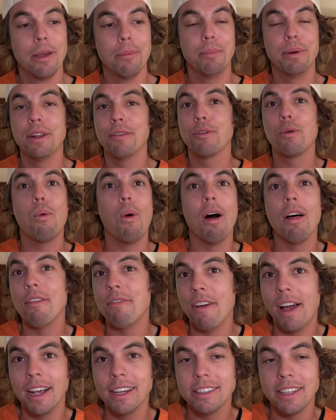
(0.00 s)
But if
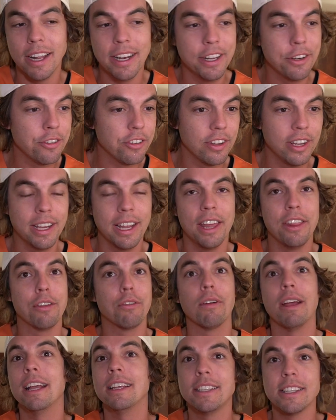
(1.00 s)
qualifying is not interesting and the
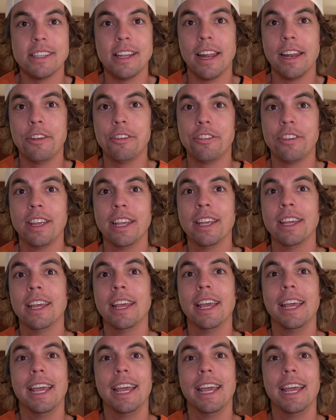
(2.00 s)
race is not interesting,